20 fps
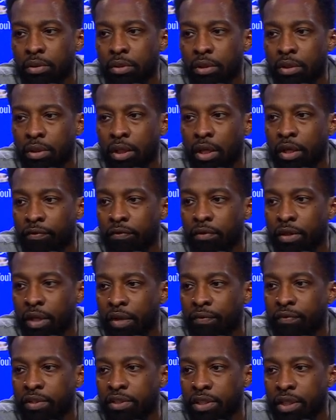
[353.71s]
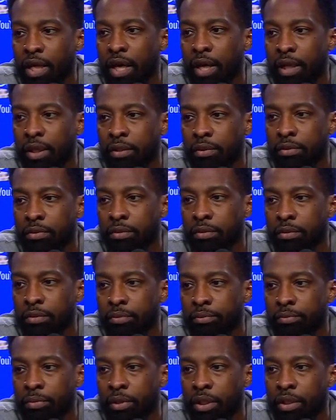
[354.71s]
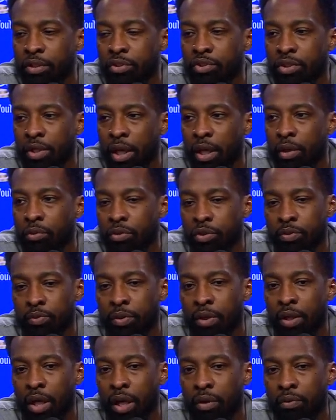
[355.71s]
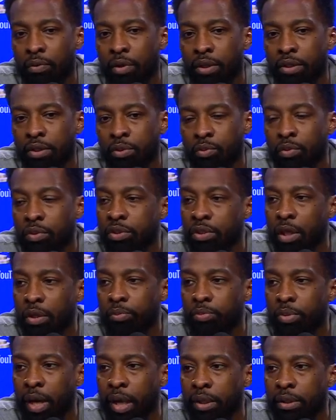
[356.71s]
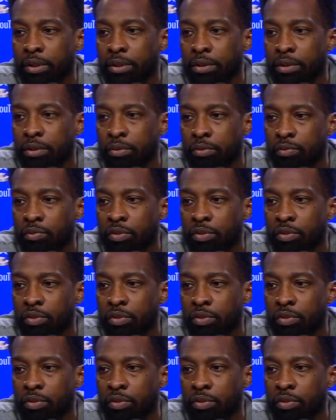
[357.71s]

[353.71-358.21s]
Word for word: love love it tonight, but understand once we get our rest and we start practice,